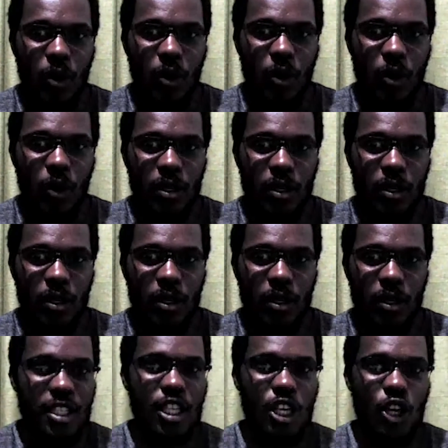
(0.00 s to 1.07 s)

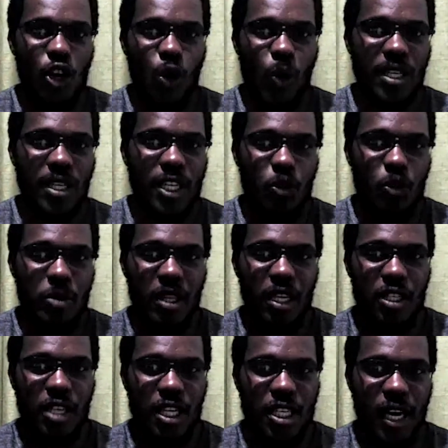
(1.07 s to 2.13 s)
the CEO wanted to be the
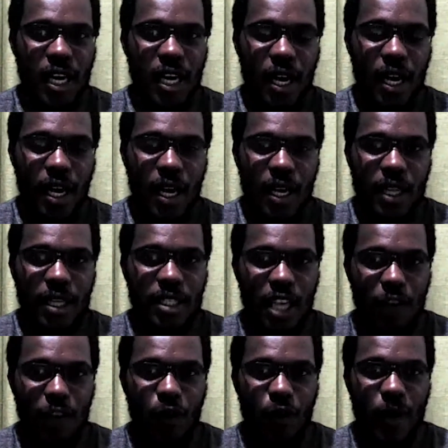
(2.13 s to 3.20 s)
treasurer, the
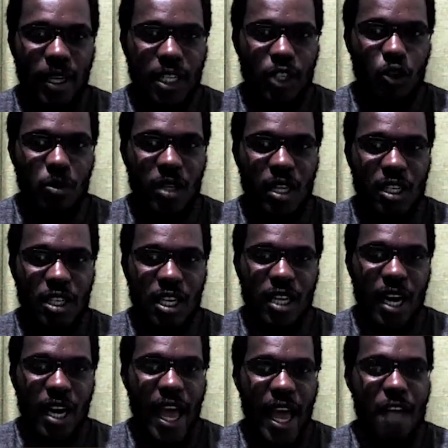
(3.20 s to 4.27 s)
CFO wanted to be the
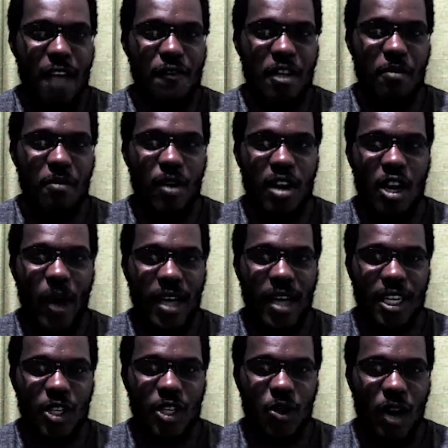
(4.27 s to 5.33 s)
treasurer. Everybody wanted
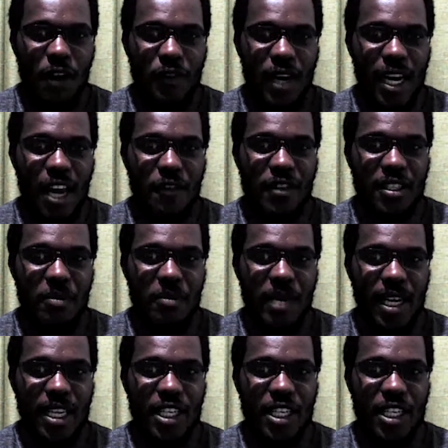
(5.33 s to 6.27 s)
to have clear visibility